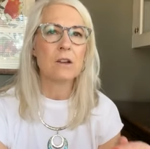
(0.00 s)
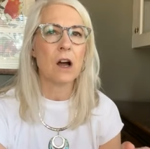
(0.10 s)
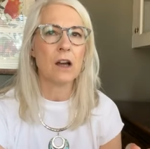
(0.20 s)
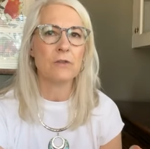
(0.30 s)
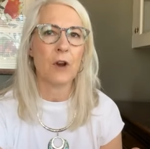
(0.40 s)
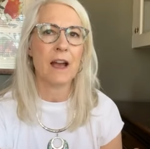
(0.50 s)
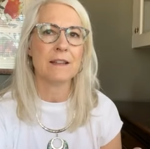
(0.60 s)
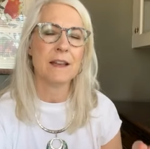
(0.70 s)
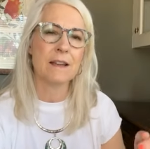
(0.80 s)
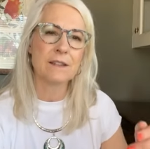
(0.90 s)

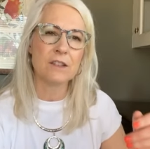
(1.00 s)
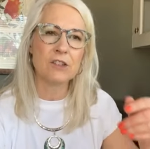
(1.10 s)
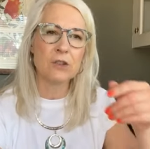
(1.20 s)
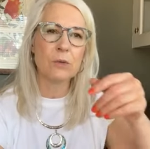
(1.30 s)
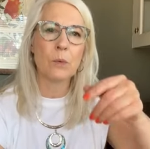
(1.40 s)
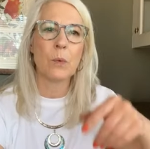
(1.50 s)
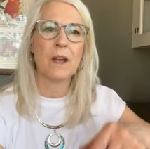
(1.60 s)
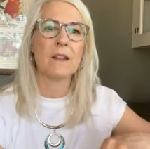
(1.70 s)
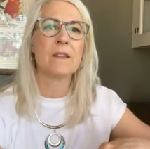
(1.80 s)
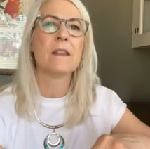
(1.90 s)
contrast has to do
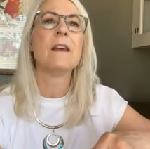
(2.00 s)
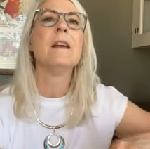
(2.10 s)
with